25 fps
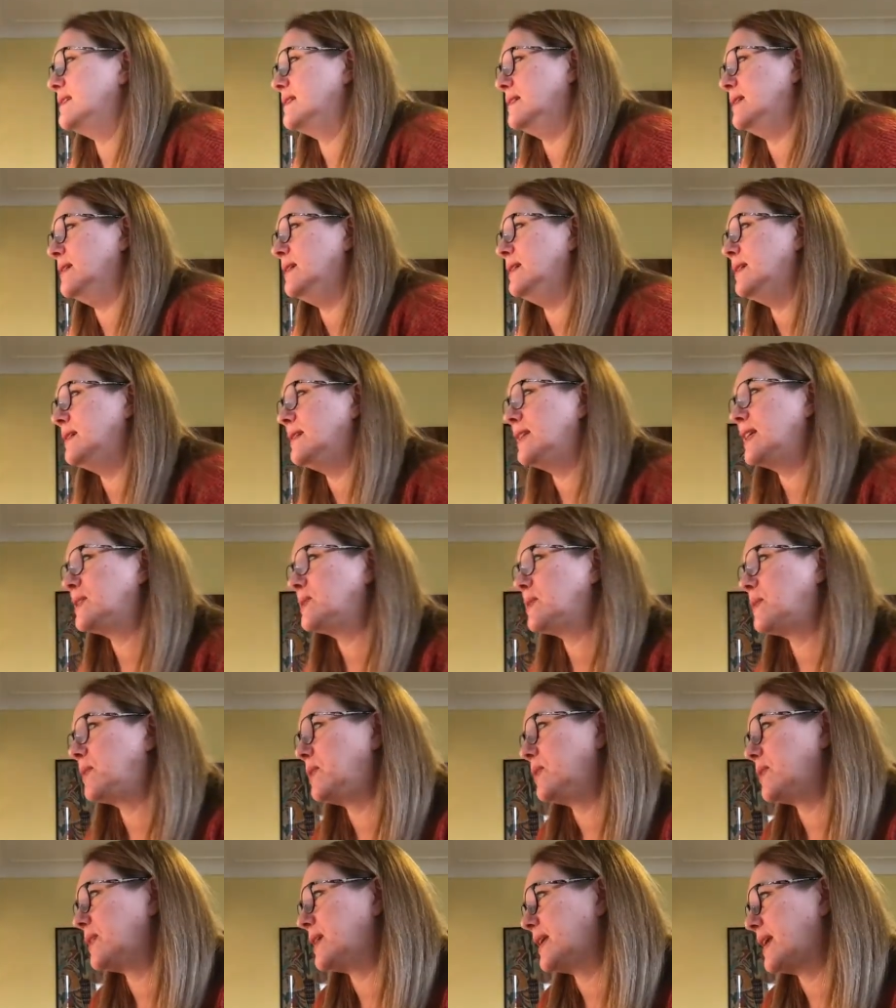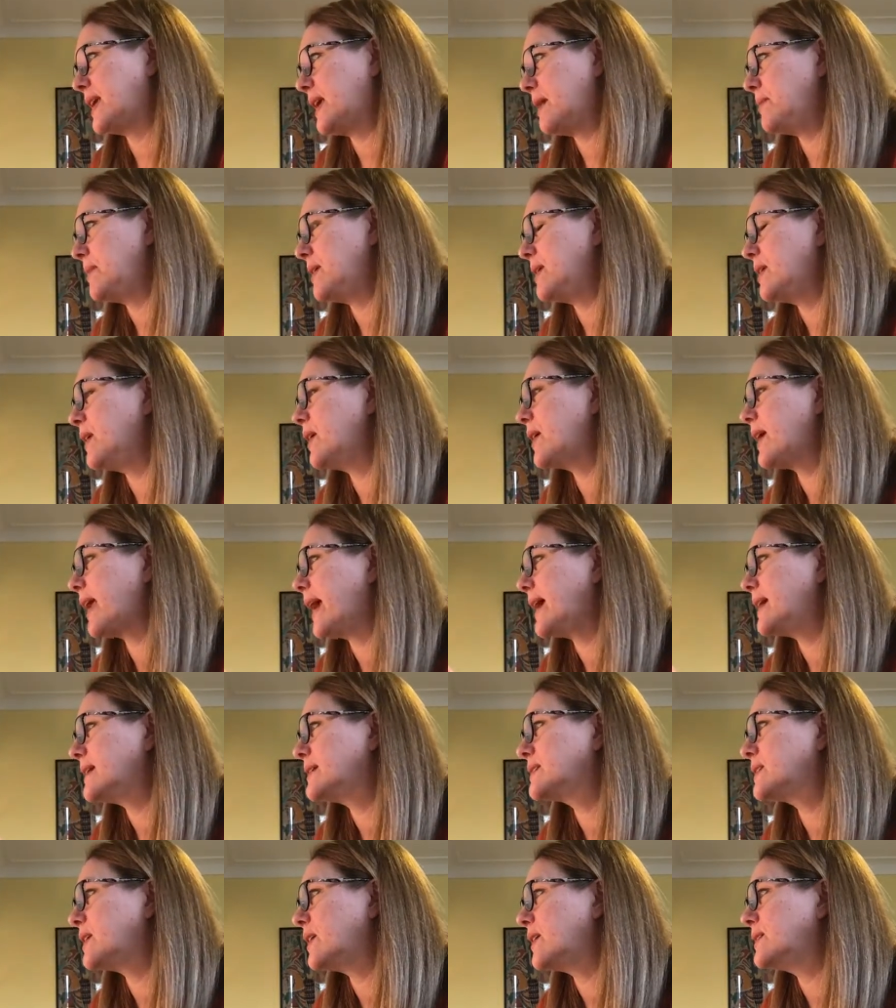that's where we are all going to come in. Okay,
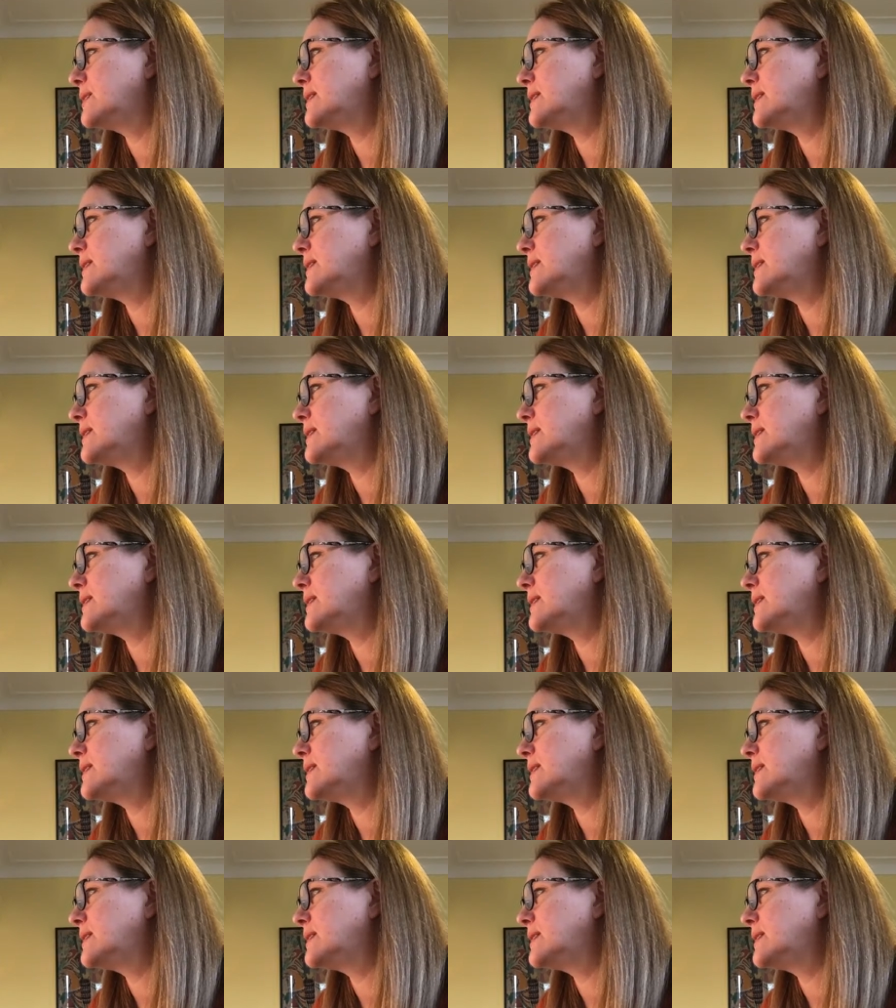so